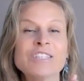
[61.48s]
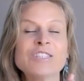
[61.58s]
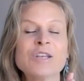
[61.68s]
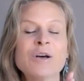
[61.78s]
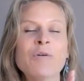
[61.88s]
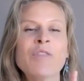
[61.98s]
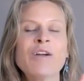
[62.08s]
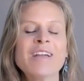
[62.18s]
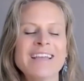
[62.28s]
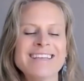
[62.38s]
so
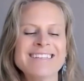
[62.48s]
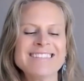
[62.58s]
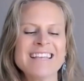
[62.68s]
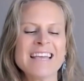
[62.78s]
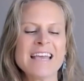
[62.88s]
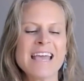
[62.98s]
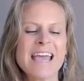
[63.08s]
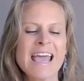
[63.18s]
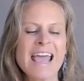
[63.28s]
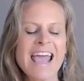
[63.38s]
there is
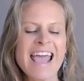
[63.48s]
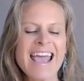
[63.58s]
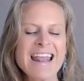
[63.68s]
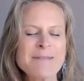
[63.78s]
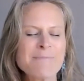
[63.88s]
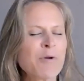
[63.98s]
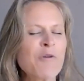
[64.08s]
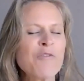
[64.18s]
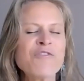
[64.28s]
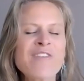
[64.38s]
a
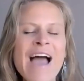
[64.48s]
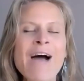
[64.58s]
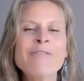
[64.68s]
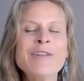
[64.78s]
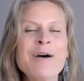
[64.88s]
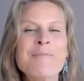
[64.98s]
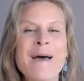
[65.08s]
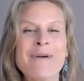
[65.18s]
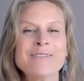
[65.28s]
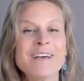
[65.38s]
profound
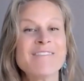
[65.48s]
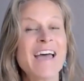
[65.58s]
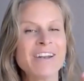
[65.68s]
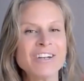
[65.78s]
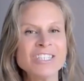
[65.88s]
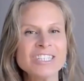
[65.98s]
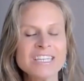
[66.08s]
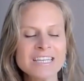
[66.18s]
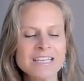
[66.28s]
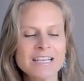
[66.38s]
amount of
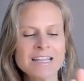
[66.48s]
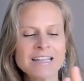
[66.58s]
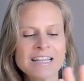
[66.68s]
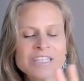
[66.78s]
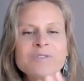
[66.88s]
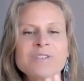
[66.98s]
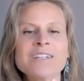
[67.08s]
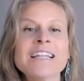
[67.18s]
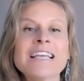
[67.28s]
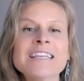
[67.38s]
energy that is
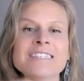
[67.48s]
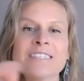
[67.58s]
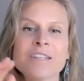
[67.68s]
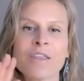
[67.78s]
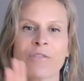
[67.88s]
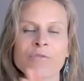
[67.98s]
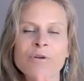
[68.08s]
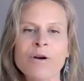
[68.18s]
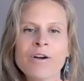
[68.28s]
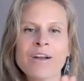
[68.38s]
released
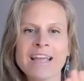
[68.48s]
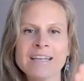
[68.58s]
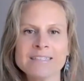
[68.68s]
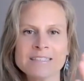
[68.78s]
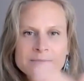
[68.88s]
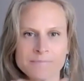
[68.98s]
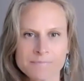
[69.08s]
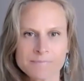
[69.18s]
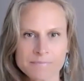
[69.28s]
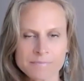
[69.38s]
through our hands.
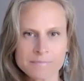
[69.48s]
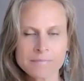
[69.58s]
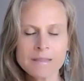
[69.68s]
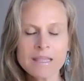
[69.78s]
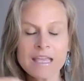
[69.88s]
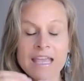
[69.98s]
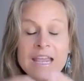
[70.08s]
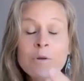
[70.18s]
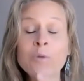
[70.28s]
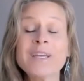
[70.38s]
And
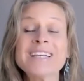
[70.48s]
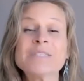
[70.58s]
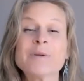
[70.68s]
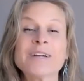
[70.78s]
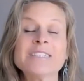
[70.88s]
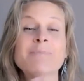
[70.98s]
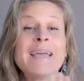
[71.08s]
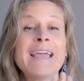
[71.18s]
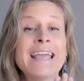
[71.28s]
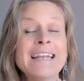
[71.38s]
when we experience
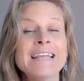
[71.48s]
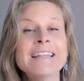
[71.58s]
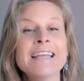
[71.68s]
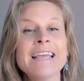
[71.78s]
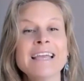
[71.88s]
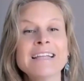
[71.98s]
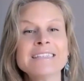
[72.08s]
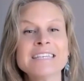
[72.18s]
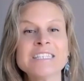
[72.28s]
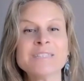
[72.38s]
pain in the hands,
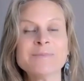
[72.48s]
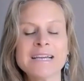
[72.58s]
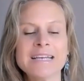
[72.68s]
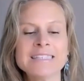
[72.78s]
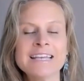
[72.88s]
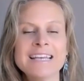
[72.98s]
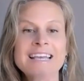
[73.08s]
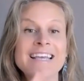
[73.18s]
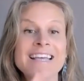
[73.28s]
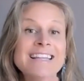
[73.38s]
it's because
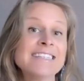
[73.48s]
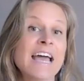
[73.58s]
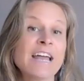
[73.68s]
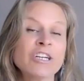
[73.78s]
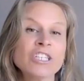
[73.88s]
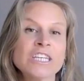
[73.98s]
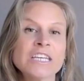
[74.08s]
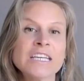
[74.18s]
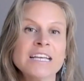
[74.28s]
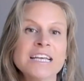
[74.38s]
this
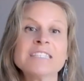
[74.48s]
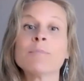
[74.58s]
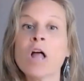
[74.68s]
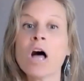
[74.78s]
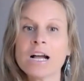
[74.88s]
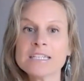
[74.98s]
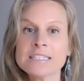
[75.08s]
energy is blocked.